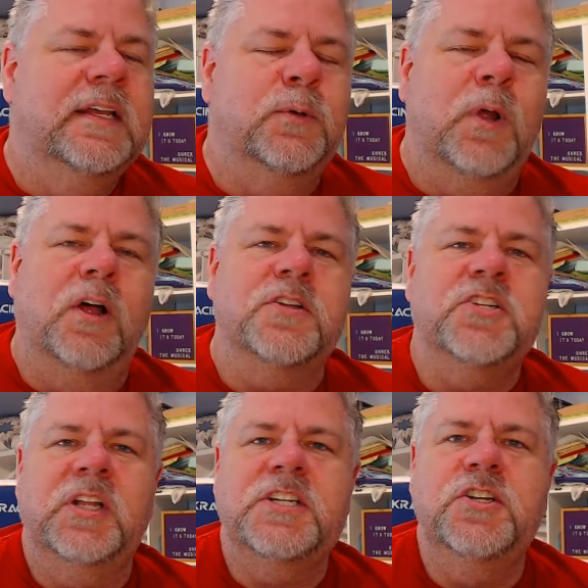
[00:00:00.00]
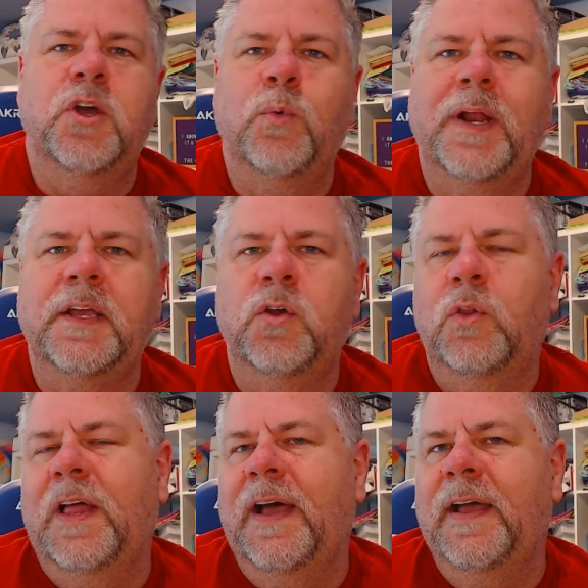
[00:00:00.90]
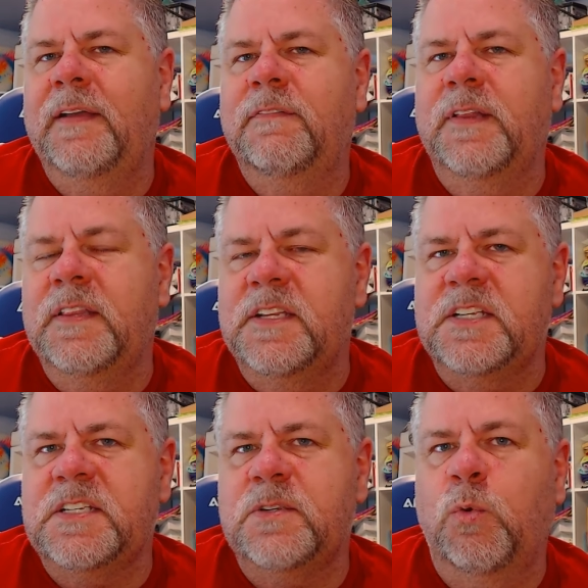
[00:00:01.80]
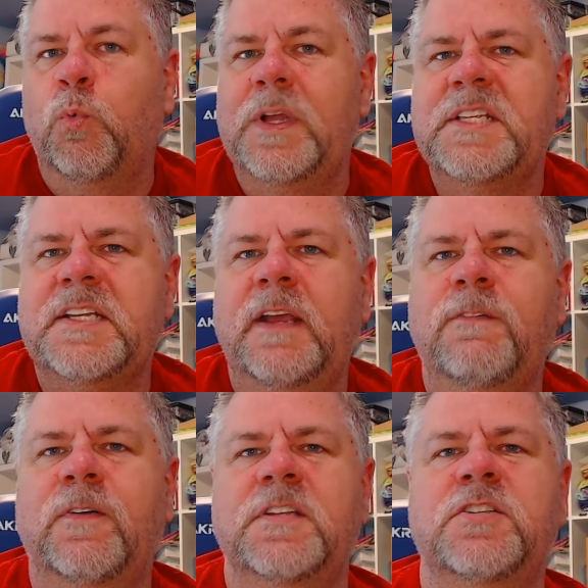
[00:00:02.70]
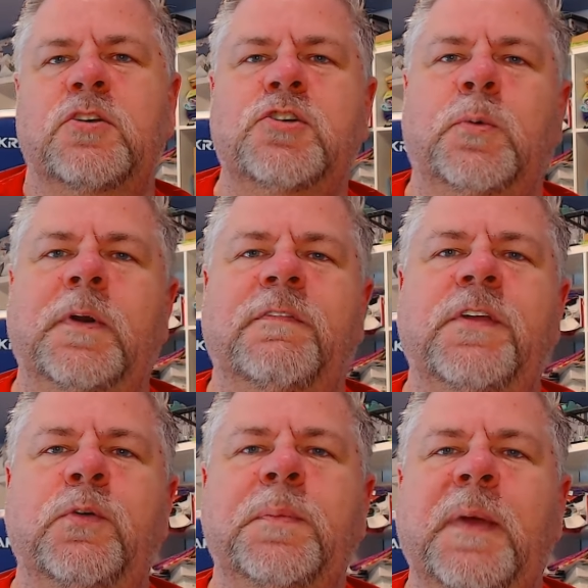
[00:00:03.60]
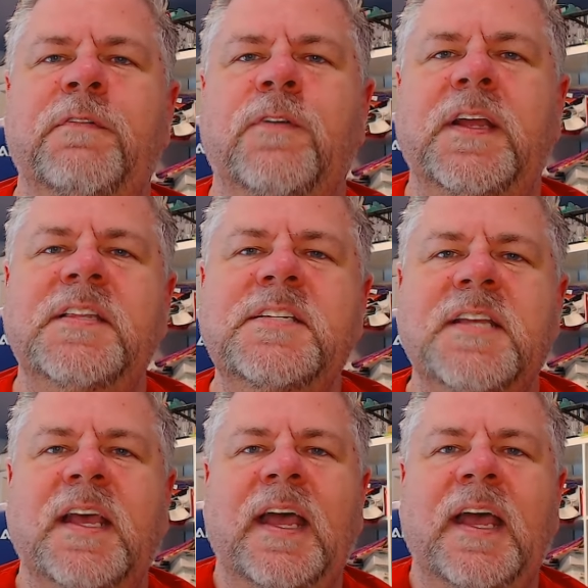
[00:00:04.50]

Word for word: It will also let you know when I go live this Wednesday for the social review with my friends